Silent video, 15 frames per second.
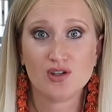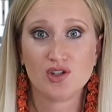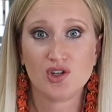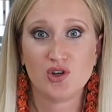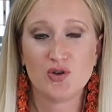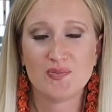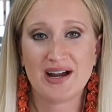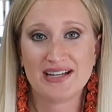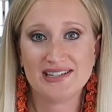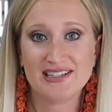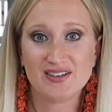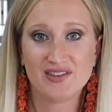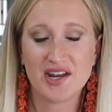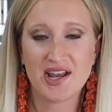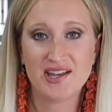to my
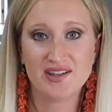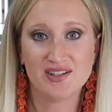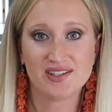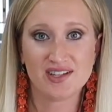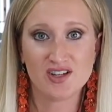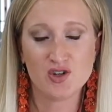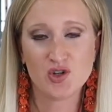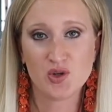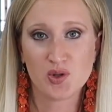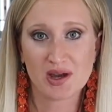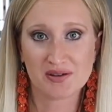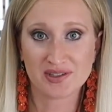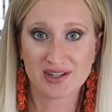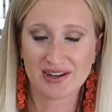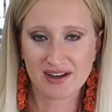dividends in
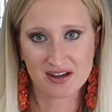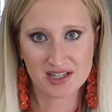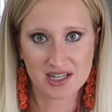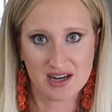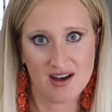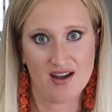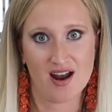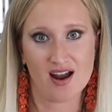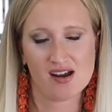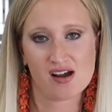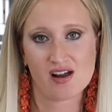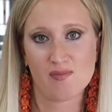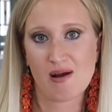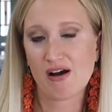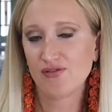2019. I
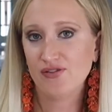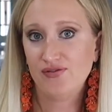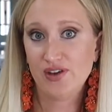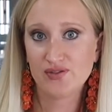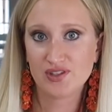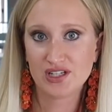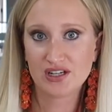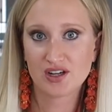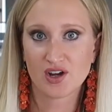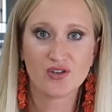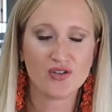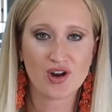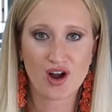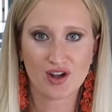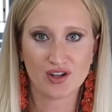got about
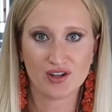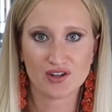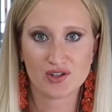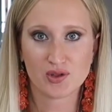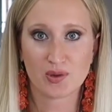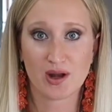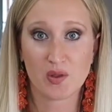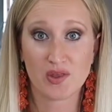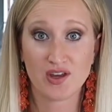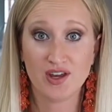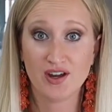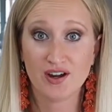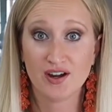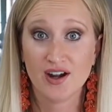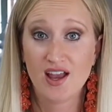$1,500 throughout the
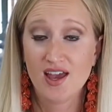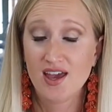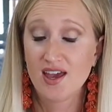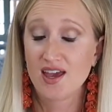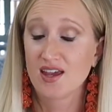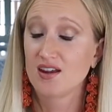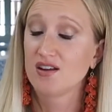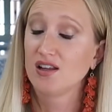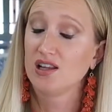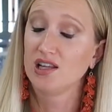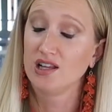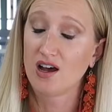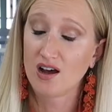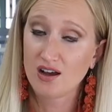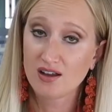year, and a
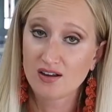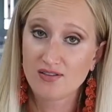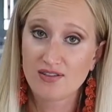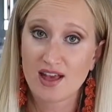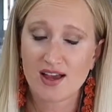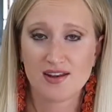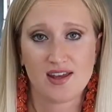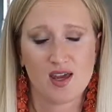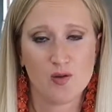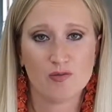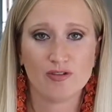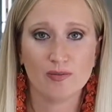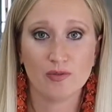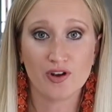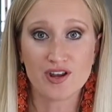lot of that came
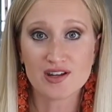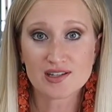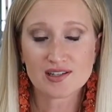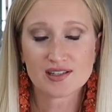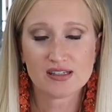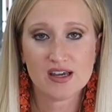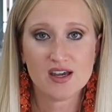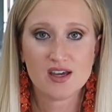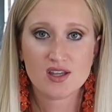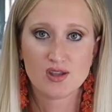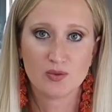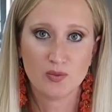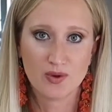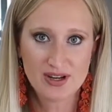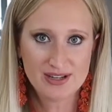from REITs.
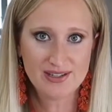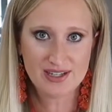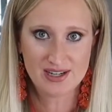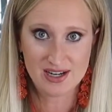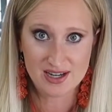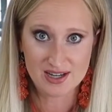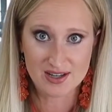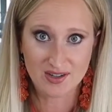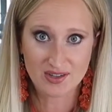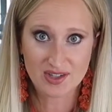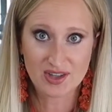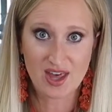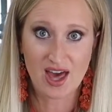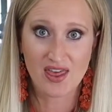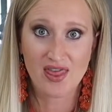The reason is
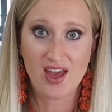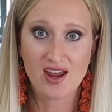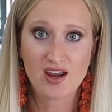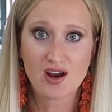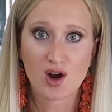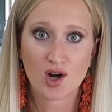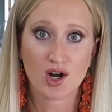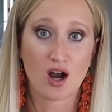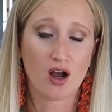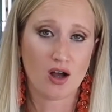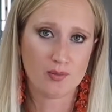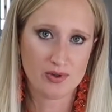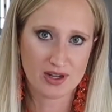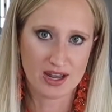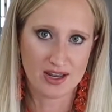that they are
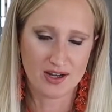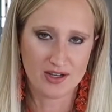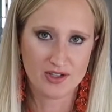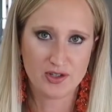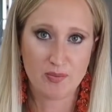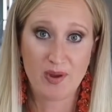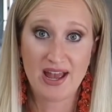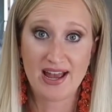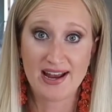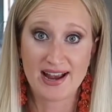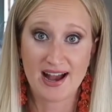obligated to pay